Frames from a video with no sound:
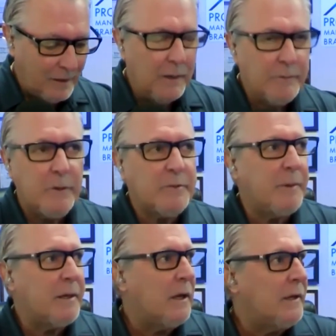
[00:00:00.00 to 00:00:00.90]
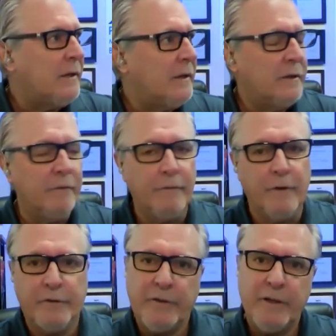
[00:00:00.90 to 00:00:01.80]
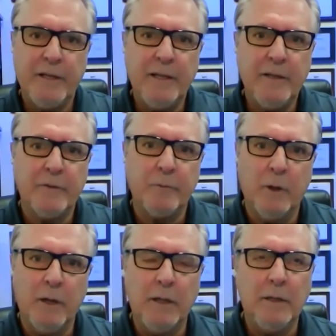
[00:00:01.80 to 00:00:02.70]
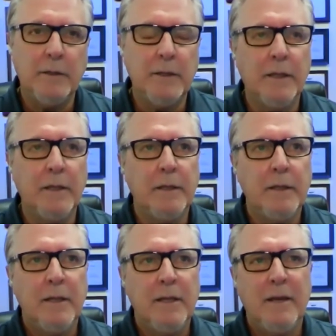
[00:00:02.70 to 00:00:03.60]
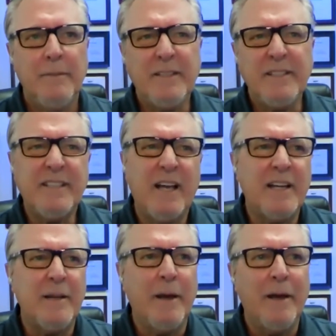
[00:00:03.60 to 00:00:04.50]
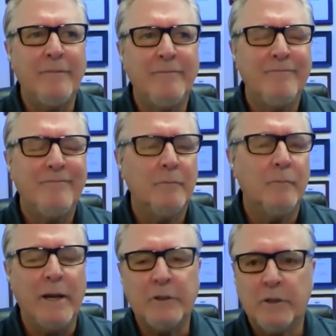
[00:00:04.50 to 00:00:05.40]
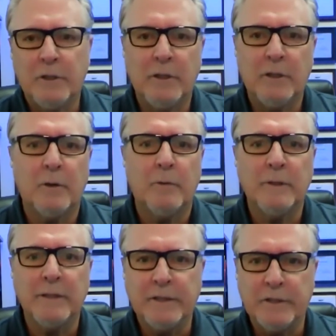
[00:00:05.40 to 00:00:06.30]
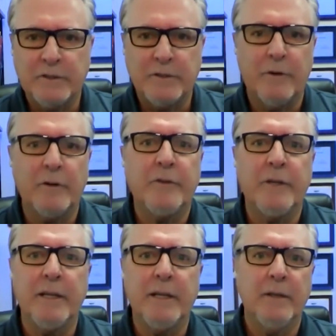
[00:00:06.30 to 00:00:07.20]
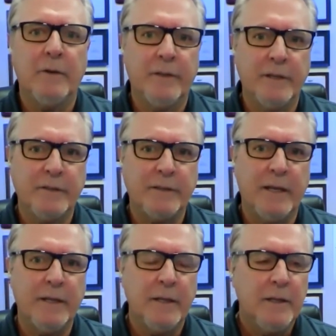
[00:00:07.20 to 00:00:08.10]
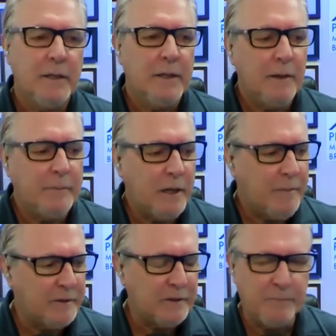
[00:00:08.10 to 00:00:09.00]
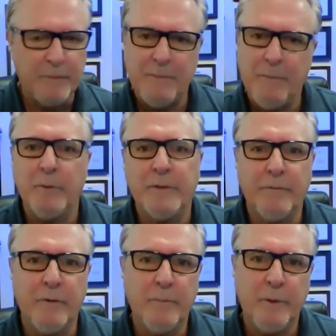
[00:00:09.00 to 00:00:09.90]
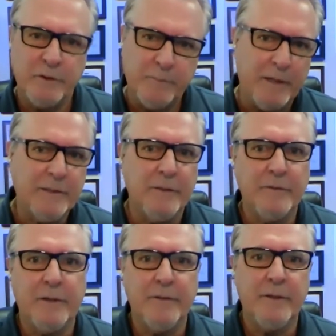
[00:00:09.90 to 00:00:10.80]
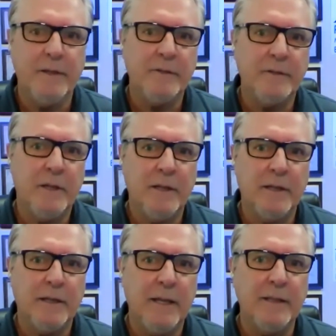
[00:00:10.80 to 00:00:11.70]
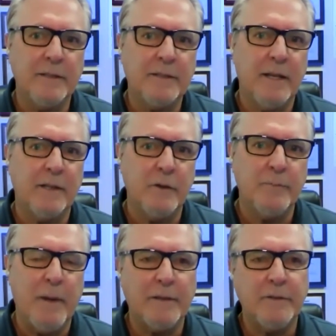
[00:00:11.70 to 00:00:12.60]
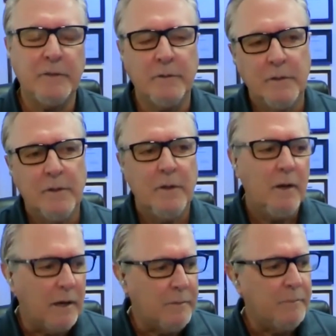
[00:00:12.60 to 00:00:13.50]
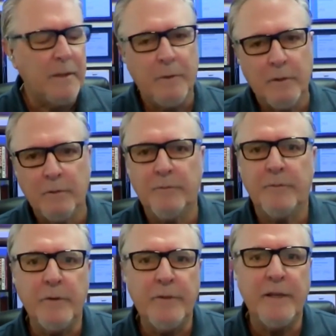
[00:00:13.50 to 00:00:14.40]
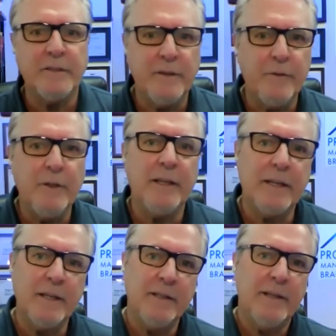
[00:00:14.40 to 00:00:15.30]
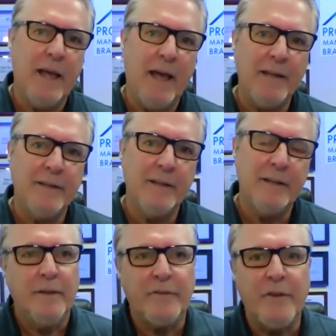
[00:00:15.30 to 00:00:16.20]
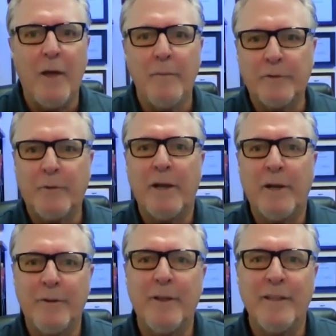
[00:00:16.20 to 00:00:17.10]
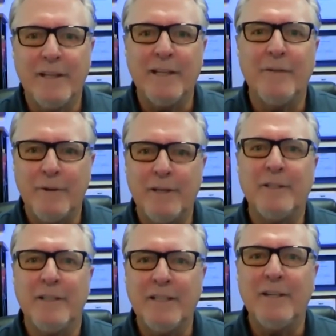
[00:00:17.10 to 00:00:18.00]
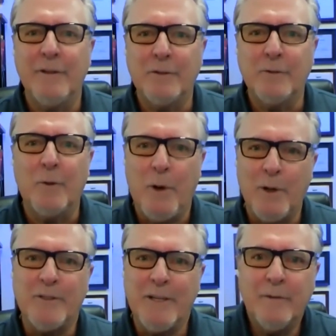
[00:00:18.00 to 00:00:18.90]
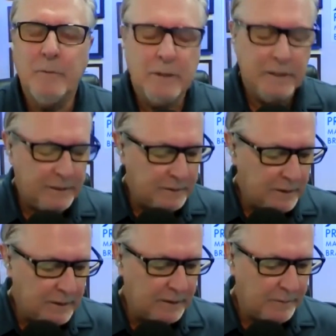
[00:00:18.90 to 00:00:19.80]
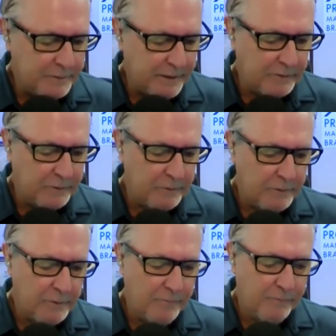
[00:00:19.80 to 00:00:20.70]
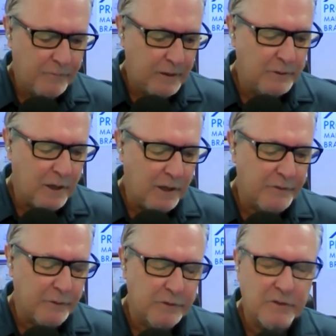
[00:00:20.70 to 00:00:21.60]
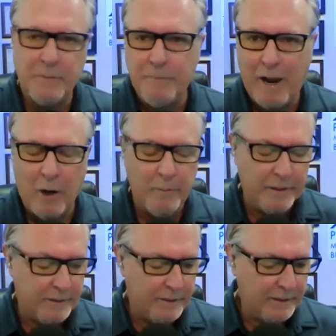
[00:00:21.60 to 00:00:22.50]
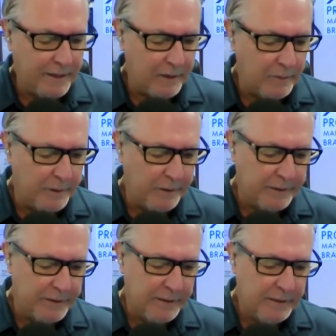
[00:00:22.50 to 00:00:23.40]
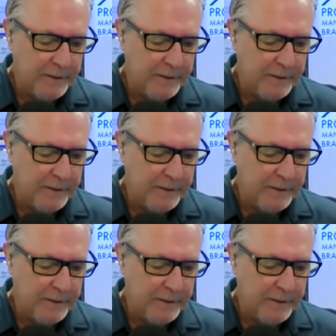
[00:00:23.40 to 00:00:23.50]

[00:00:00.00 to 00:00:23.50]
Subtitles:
I was always big on diversity as well, and I'm not just talking about racial or religious diversity or things like that. I'm talking about just people with different perspectives on things. And again, this kind of goes back to, all right, people who view things differently can add, the sum is greater than the individual parts. And it really comes out true. And also just empowerment, accountability,